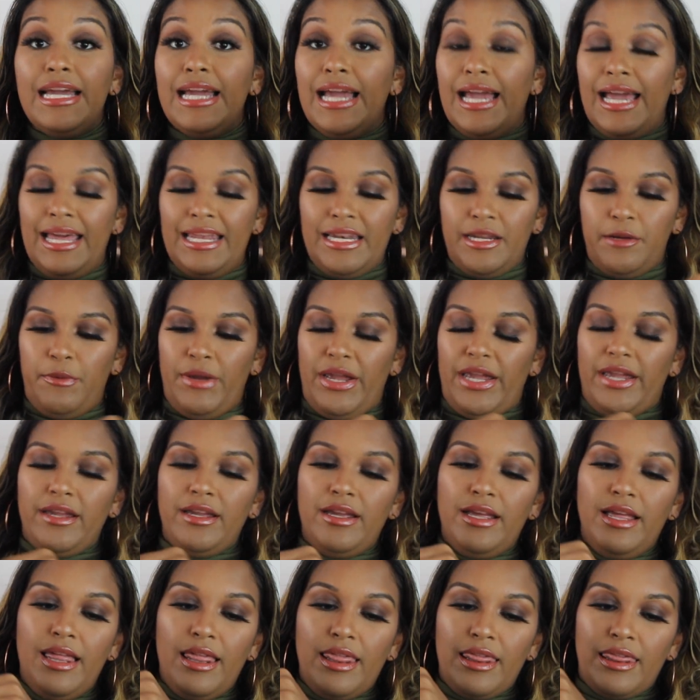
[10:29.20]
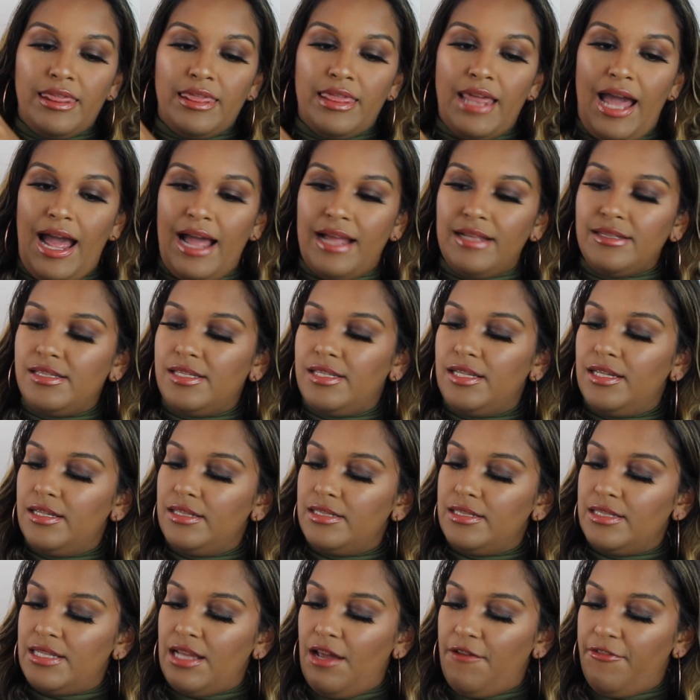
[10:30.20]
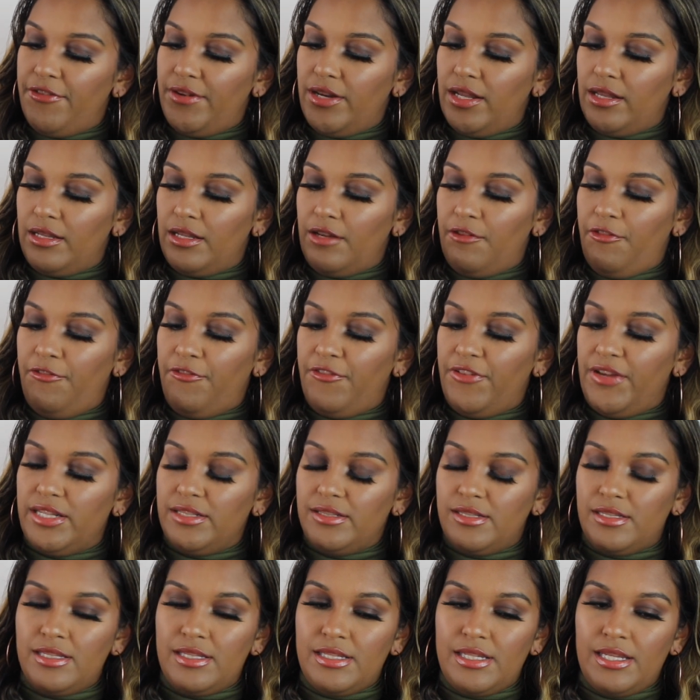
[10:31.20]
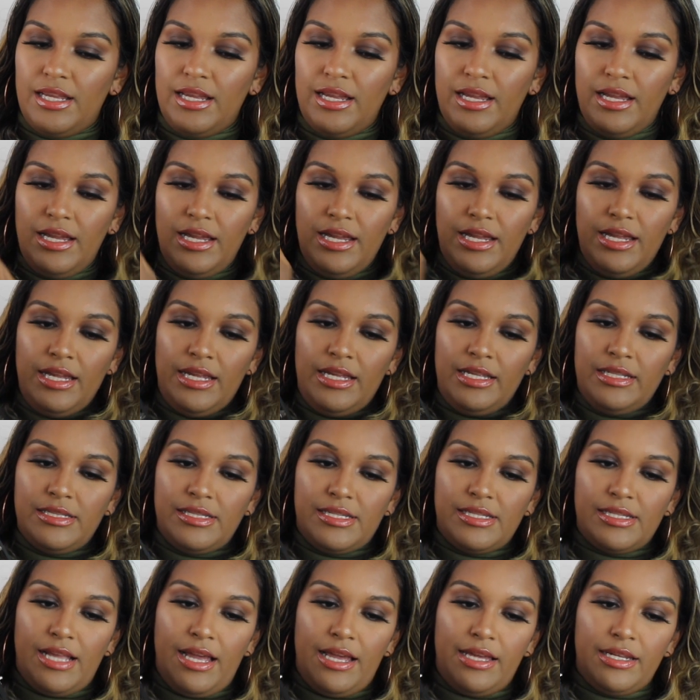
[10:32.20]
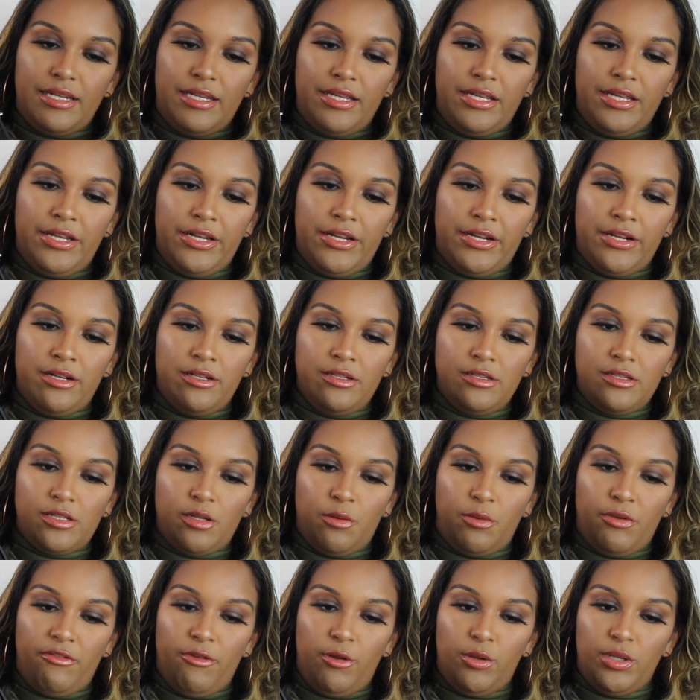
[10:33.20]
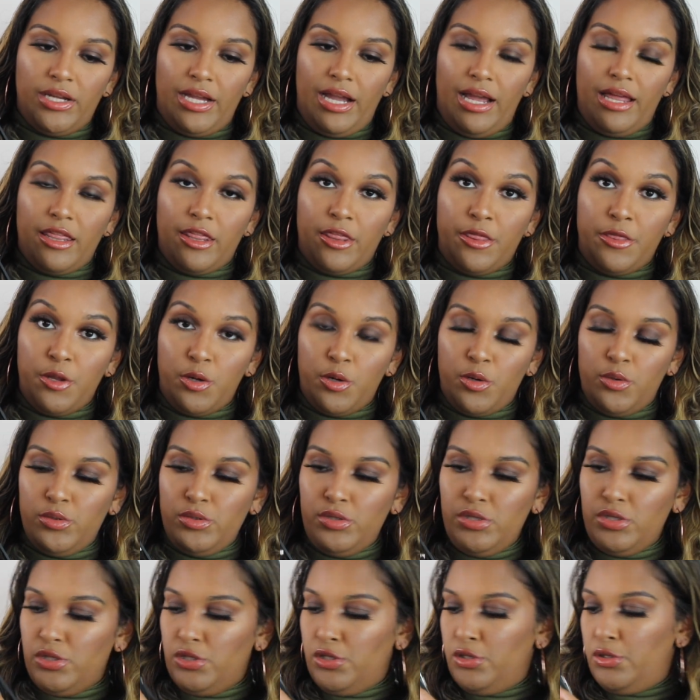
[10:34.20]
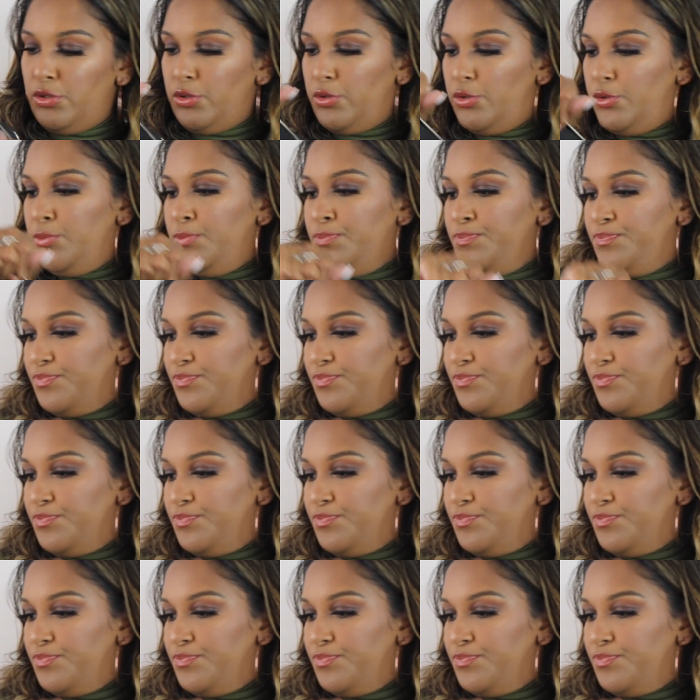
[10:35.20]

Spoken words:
anyway, that definitely fits inside here. So we've only got those two.